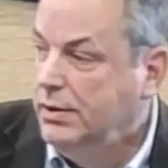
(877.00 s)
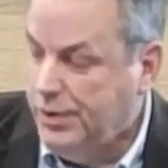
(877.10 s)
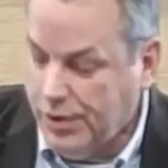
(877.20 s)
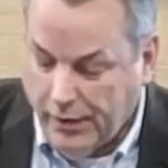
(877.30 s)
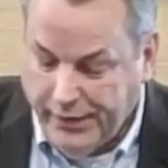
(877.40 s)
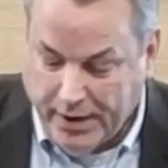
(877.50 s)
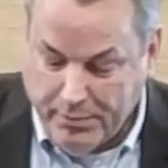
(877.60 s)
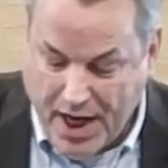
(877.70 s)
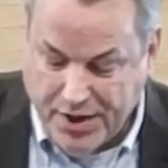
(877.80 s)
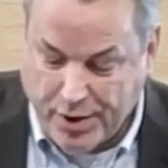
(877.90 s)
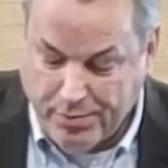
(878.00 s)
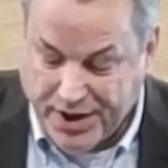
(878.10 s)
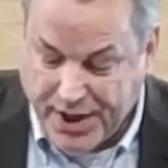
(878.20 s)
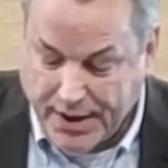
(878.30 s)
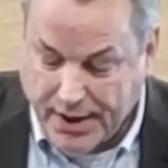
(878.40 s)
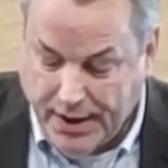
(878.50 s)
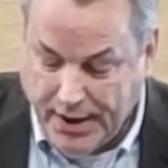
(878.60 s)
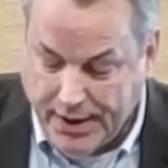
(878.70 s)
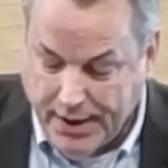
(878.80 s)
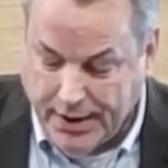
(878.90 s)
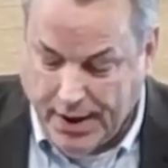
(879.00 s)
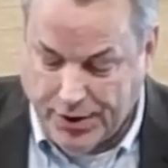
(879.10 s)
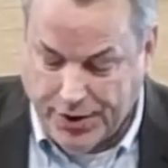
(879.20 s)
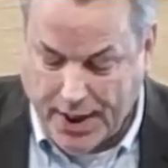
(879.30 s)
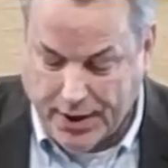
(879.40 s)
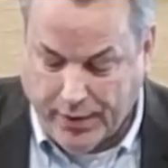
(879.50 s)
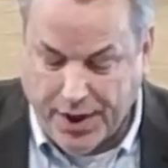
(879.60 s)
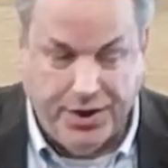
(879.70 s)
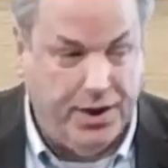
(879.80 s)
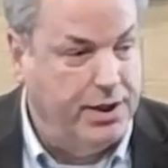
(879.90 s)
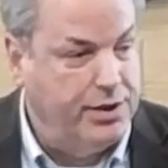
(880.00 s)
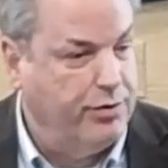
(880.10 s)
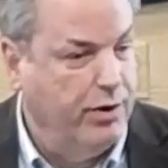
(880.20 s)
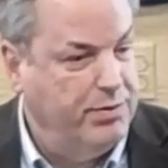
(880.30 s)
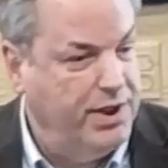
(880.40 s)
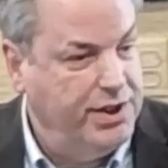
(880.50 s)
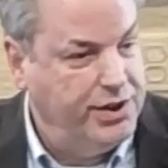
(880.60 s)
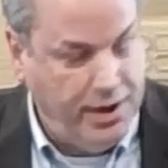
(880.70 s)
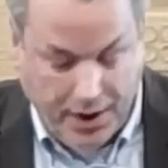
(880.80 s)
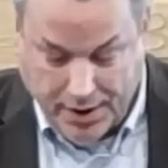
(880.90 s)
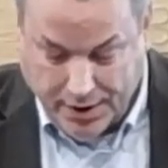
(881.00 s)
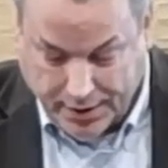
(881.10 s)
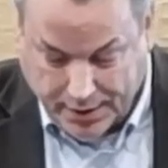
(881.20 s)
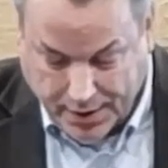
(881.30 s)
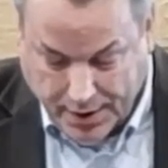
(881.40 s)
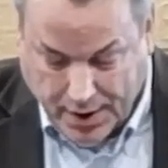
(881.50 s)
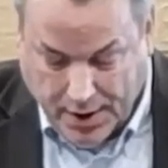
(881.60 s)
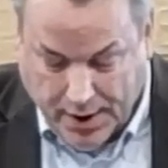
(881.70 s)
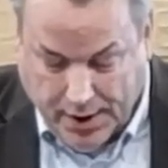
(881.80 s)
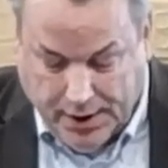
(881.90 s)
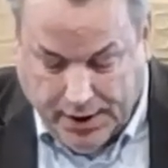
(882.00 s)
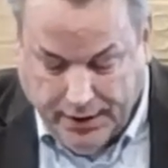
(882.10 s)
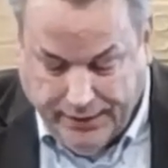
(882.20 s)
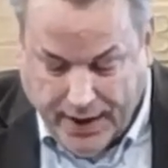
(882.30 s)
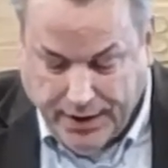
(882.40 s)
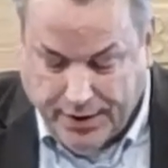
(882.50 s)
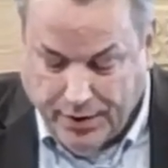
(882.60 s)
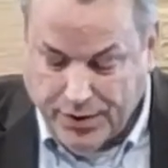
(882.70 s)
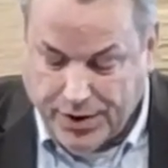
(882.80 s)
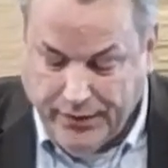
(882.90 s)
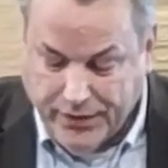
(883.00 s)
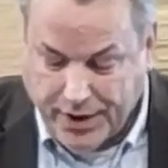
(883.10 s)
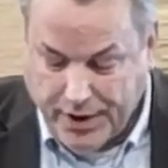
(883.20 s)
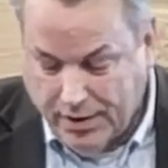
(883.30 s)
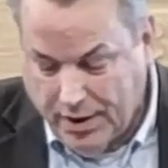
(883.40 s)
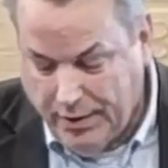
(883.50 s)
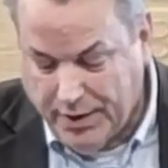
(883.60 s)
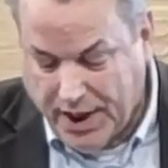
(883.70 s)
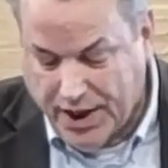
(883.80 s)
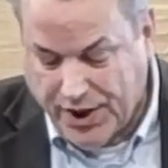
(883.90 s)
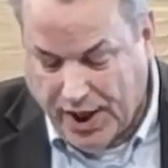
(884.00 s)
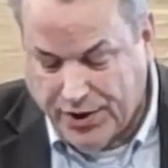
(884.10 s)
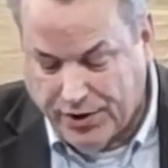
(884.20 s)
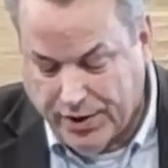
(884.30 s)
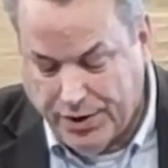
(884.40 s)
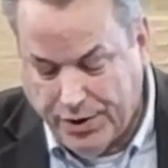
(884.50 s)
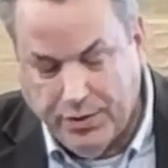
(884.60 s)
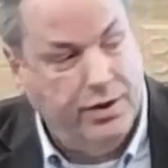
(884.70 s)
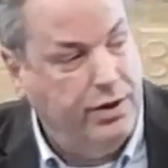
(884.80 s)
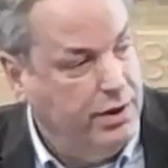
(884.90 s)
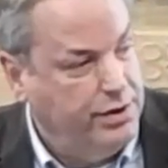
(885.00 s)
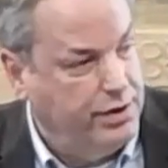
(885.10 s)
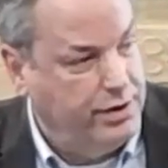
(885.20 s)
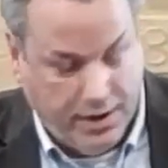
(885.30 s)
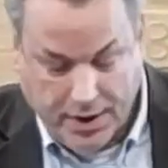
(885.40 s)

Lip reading: The Soviet ambassador pretended he didn't understand the question and squirmed in his seat. He finally told Stevenson he would get his answer in due course,